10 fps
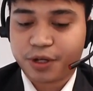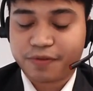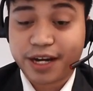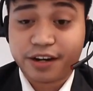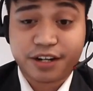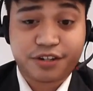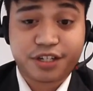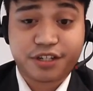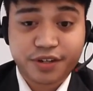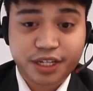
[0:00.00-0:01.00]
we have higher
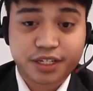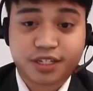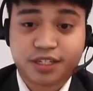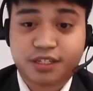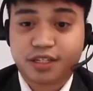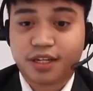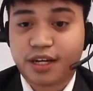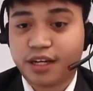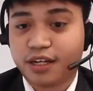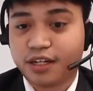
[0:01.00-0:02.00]
interest rates,
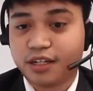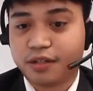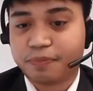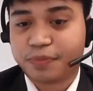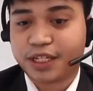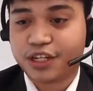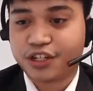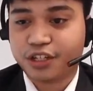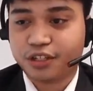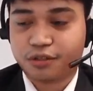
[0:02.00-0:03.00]
and a
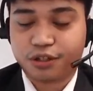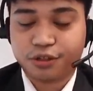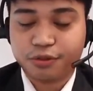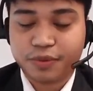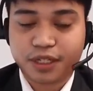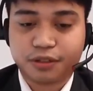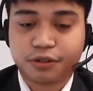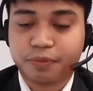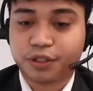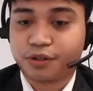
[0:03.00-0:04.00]
potential or looming
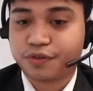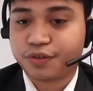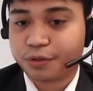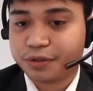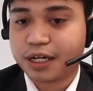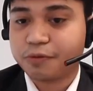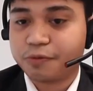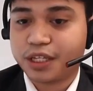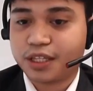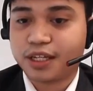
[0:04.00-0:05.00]
global growth
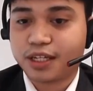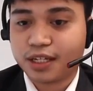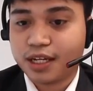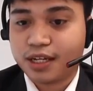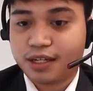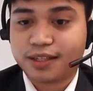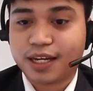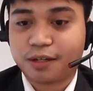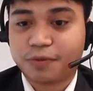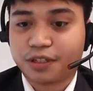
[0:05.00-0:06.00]
slowdown. We think that
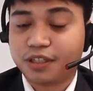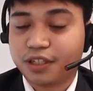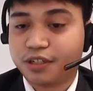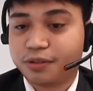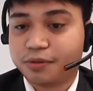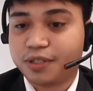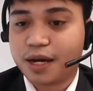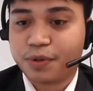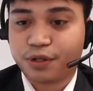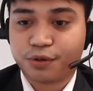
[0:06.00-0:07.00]
that will continue to
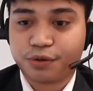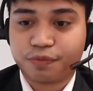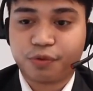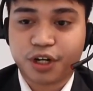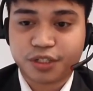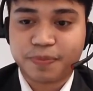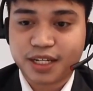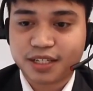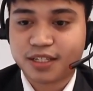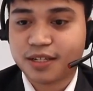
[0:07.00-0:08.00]
dampen growth
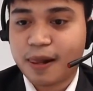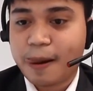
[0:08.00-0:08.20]
prospects.